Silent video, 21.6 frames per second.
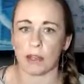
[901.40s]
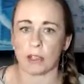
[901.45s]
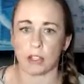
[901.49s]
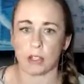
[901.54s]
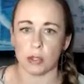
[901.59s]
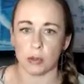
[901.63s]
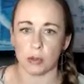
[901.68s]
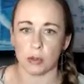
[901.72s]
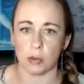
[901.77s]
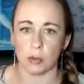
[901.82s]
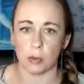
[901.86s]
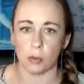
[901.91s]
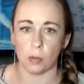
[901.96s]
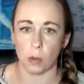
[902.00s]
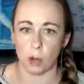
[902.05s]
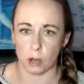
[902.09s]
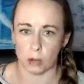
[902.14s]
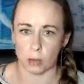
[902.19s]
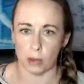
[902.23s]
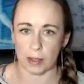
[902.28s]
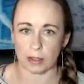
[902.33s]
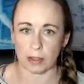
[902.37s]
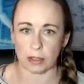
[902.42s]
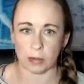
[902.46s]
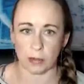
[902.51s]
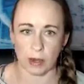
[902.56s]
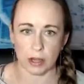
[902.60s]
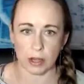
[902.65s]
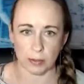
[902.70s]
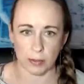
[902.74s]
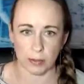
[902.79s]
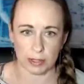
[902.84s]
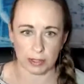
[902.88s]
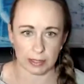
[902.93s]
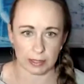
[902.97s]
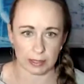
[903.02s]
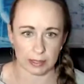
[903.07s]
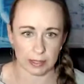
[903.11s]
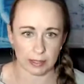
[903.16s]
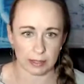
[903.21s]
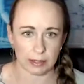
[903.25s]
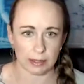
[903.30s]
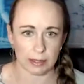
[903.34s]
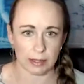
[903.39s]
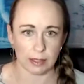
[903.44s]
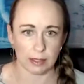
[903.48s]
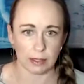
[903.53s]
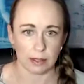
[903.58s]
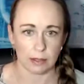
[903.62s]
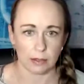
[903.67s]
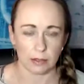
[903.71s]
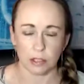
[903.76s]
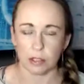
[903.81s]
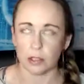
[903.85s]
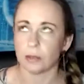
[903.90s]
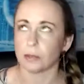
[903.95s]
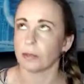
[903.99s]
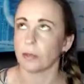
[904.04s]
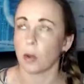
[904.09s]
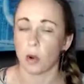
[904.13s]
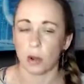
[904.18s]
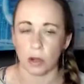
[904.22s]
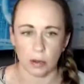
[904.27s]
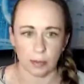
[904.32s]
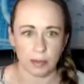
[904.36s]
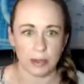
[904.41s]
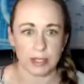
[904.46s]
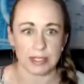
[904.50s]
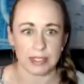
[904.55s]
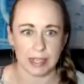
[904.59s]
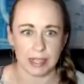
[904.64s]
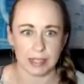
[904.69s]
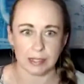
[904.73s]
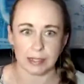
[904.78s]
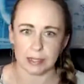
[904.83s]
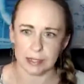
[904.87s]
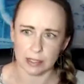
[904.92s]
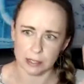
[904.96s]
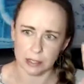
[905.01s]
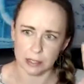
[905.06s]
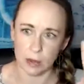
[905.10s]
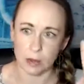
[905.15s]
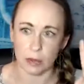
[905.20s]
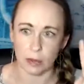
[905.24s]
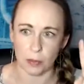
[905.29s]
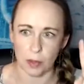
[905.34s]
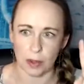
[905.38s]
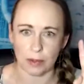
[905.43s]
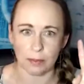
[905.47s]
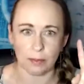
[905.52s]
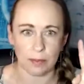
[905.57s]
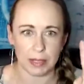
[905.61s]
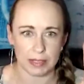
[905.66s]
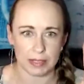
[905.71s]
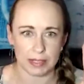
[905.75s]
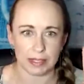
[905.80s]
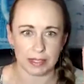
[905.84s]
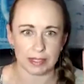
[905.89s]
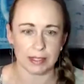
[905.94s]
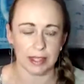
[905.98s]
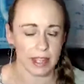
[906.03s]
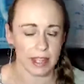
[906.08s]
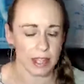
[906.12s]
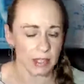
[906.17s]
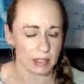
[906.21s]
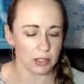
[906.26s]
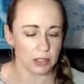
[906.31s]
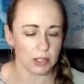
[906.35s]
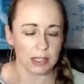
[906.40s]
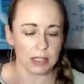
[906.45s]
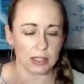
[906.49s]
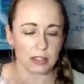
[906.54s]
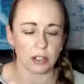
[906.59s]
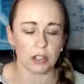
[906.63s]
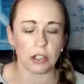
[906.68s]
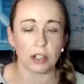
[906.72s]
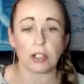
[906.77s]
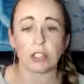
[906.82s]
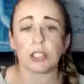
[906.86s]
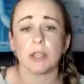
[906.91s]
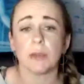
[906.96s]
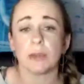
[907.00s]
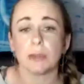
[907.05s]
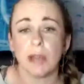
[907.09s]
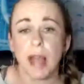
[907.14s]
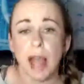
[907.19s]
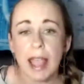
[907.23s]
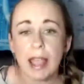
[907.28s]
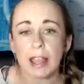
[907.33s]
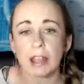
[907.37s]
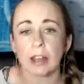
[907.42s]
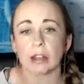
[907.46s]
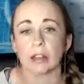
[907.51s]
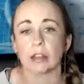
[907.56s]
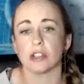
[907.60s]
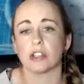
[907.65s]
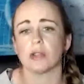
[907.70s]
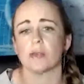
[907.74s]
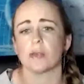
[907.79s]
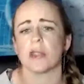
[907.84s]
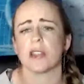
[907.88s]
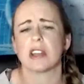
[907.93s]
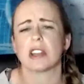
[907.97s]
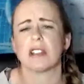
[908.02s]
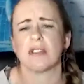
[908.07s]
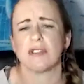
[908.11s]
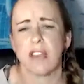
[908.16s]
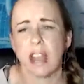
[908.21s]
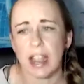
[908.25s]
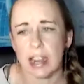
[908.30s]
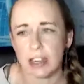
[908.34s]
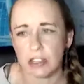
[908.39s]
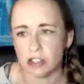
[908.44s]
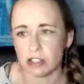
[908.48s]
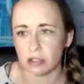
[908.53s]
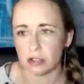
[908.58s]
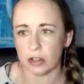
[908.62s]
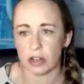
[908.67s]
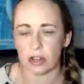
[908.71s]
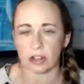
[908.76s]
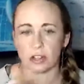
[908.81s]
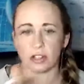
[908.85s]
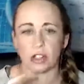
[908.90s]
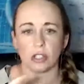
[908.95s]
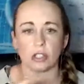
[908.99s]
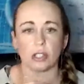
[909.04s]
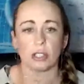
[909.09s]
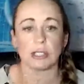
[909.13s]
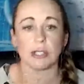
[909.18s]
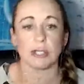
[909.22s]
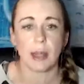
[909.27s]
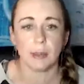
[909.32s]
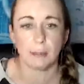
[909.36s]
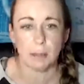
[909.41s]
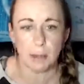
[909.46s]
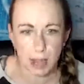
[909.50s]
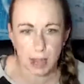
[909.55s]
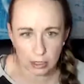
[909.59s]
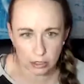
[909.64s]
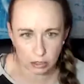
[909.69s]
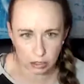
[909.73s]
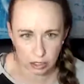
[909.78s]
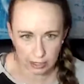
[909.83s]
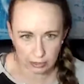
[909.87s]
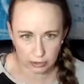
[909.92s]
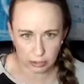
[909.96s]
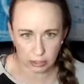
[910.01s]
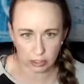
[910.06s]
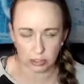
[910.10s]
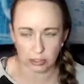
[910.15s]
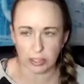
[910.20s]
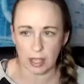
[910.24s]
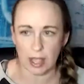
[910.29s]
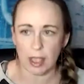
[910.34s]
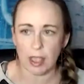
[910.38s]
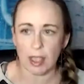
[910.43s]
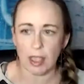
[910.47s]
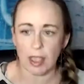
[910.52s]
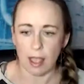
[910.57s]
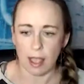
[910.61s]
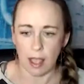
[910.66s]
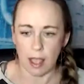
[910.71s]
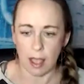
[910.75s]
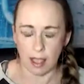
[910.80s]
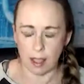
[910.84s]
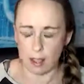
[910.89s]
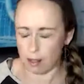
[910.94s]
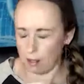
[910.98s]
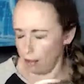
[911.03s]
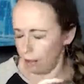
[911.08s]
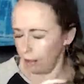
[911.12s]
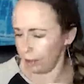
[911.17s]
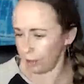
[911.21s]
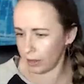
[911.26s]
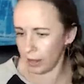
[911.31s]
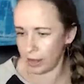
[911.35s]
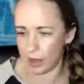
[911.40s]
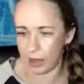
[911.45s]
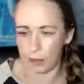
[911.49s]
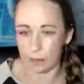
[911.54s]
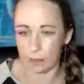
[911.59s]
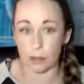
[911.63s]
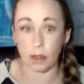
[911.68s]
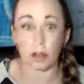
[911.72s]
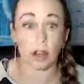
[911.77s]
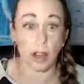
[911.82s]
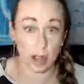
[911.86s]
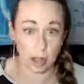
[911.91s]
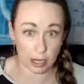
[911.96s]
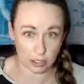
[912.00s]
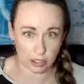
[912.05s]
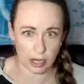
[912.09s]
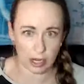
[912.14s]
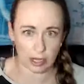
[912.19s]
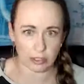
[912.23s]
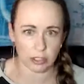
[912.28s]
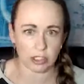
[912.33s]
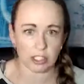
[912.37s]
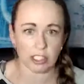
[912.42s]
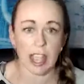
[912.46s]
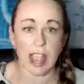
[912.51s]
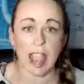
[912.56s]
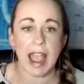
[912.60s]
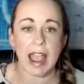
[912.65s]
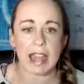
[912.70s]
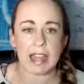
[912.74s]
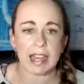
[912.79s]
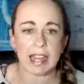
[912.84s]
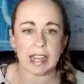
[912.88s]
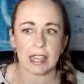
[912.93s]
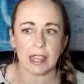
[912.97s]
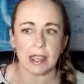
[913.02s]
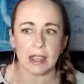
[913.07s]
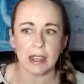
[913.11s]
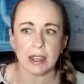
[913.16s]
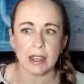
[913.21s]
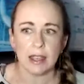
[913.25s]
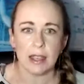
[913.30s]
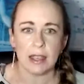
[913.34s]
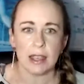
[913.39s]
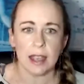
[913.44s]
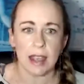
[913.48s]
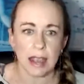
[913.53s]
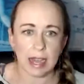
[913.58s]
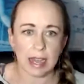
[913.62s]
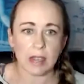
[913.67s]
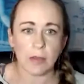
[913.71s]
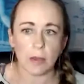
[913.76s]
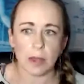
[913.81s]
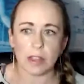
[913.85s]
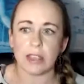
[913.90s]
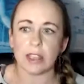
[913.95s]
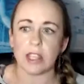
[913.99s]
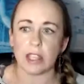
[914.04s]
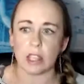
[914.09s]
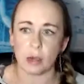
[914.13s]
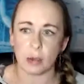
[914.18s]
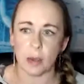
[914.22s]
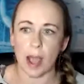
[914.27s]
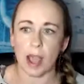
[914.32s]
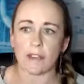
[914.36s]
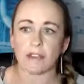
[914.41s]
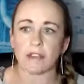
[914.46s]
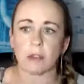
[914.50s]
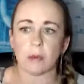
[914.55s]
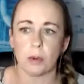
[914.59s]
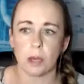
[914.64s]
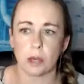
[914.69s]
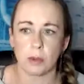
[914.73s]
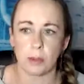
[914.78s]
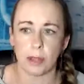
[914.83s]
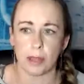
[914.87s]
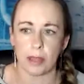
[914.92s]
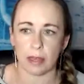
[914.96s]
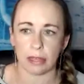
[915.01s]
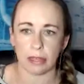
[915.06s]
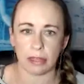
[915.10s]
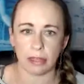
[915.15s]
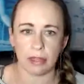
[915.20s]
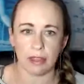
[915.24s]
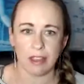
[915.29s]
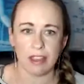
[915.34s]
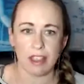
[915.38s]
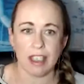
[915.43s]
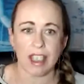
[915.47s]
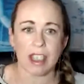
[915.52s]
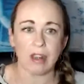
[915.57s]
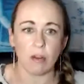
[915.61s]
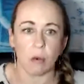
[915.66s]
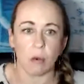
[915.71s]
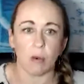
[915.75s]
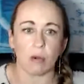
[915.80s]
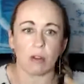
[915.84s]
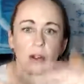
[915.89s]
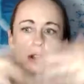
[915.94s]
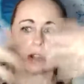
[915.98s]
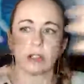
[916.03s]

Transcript: to work with to run your businesses or your business. Let's go with one, business. So these are your suppliers, your manufacturers, your subcontractors, your contractors, anyone that you have to work with in order